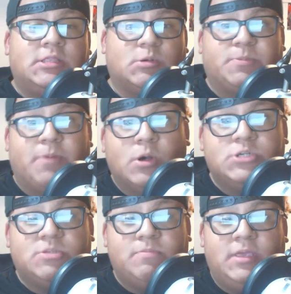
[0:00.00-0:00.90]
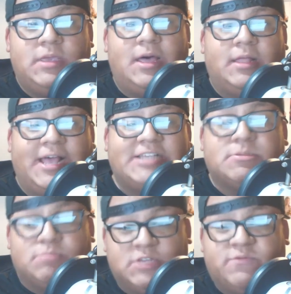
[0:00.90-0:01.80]
There was supposed to be
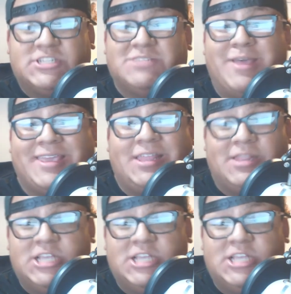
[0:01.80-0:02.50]
Alexa Bliss versus Becky